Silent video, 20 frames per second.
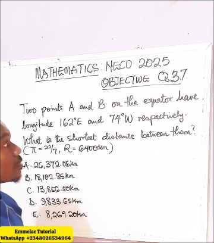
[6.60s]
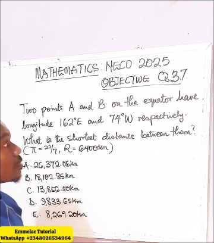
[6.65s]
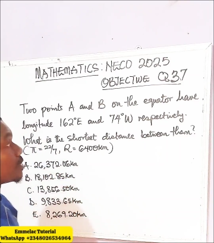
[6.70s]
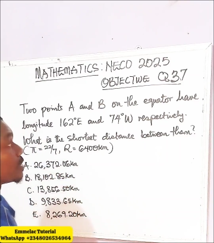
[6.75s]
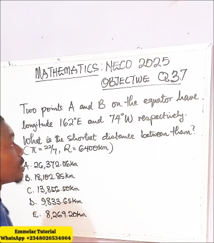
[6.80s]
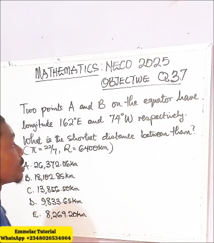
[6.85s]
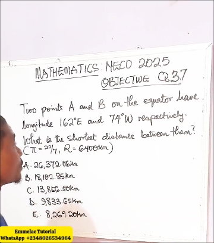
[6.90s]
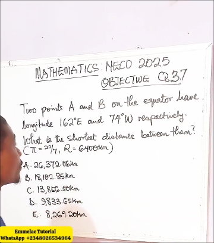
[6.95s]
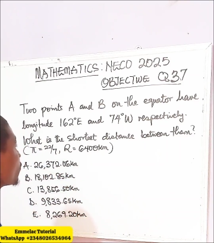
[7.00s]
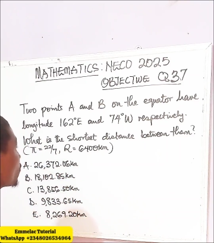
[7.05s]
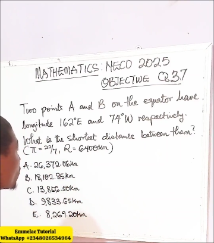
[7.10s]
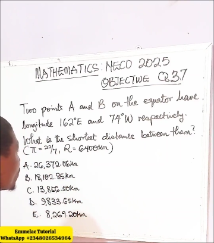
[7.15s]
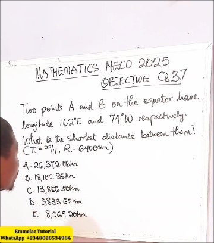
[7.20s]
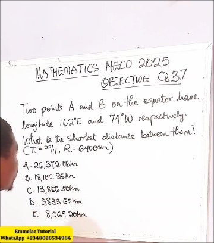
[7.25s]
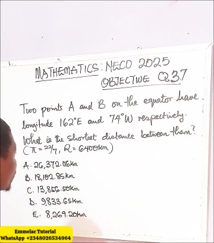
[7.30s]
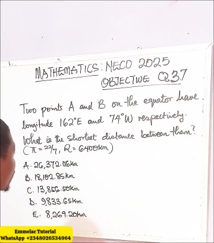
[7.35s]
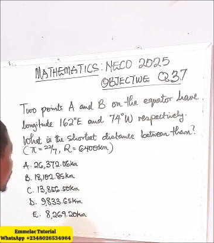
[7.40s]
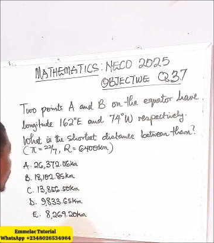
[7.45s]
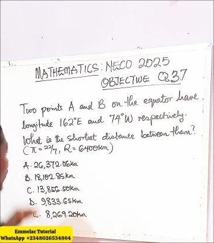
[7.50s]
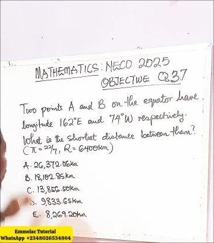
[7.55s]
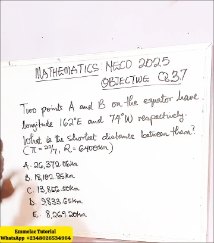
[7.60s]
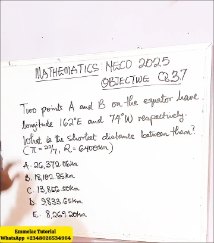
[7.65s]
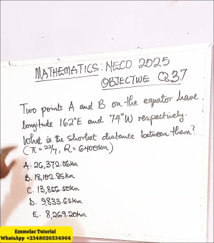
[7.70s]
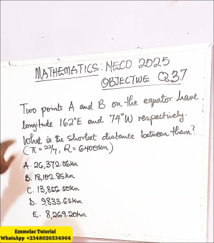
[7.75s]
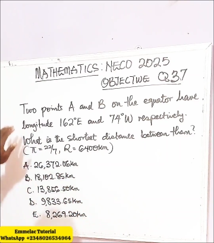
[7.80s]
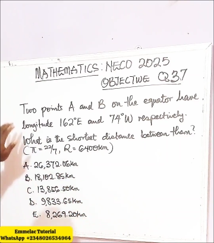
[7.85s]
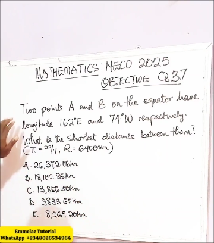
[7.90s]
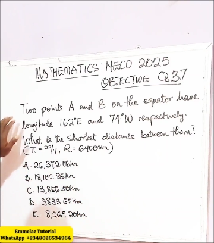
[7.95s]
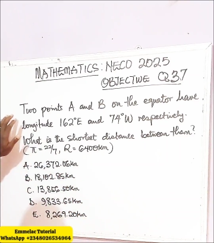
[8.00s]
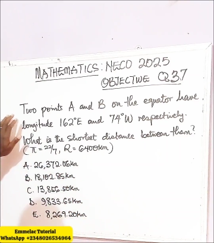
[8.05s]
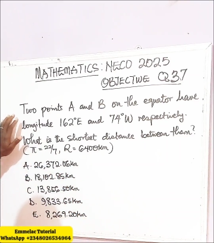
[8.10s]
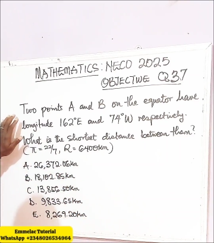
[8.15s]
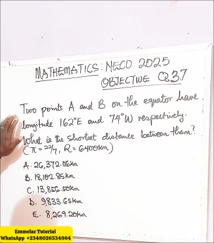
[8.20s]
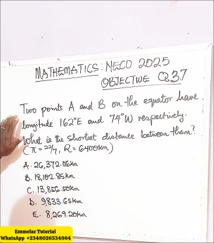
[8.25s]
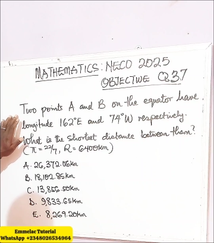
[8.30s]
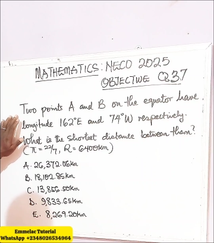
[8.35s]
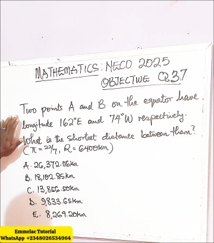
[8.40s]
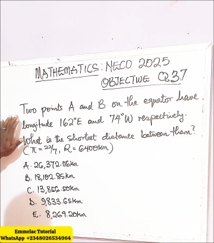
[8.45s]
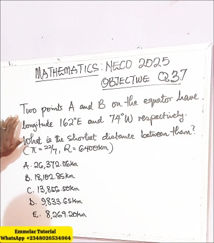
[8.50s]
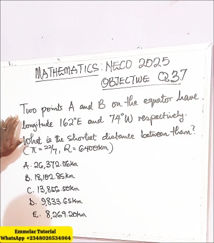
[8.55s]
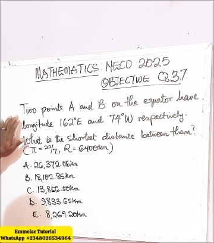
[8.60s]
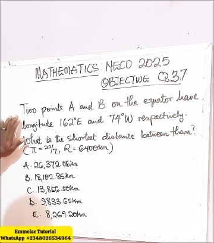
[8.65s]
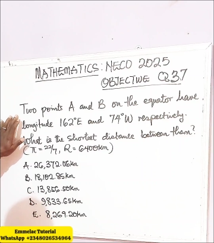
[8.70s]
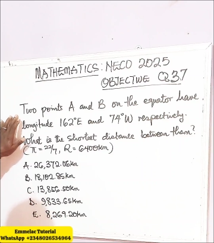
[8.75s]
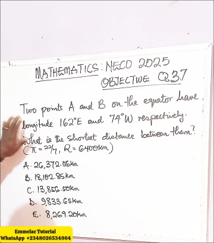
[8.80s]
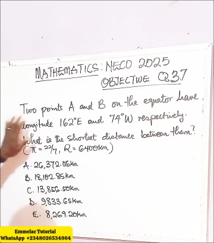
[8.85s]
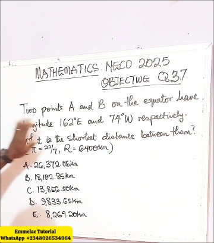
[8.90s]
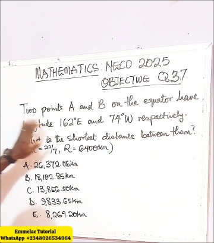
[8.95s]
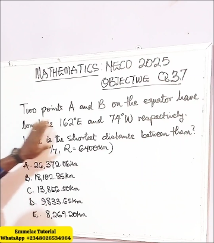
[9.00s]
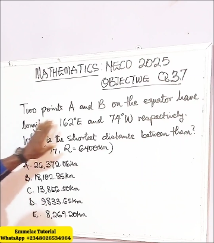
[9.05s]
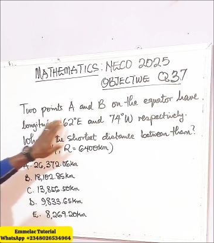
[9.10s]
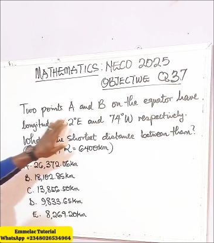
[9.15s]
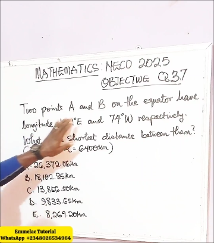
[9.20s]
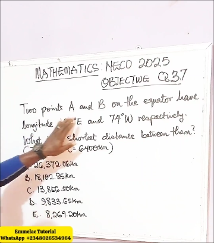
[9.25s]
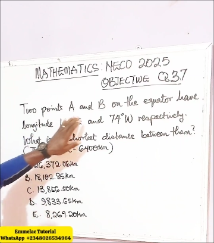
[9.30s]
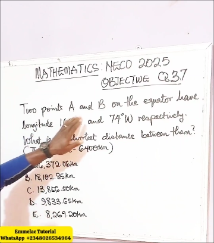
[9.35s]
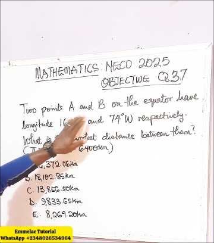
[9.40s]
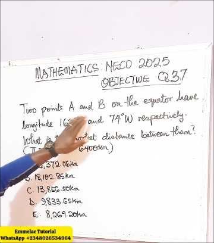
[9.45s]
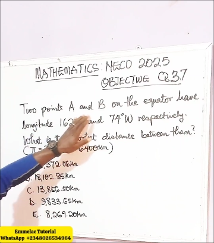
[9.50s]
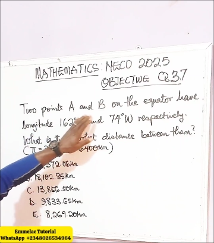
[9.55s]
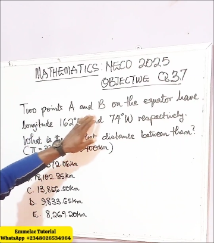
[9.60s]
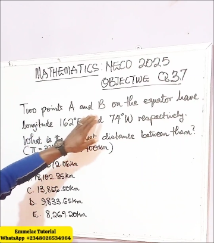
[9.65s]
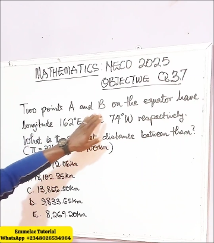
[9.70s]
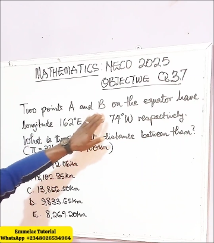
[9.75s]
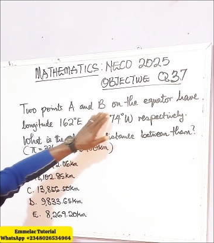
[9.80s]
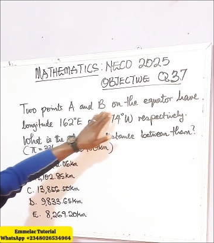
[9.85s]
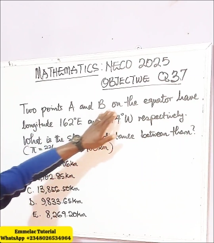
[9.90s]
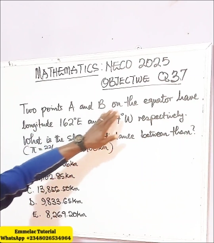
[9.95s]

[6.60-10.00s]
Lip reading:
[unreadable: no face in view]